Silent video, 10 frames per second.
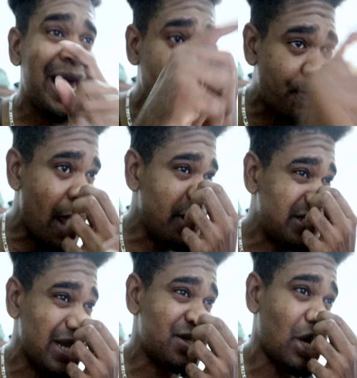And the Prime
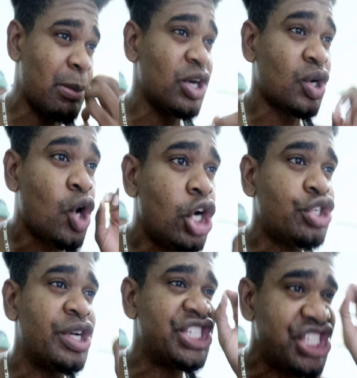Minister is talking about a
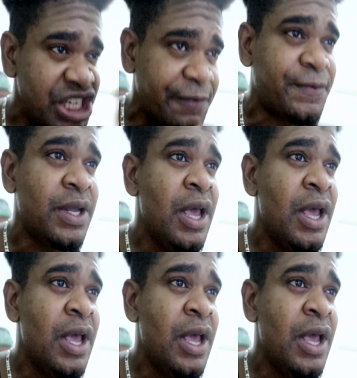cultural shift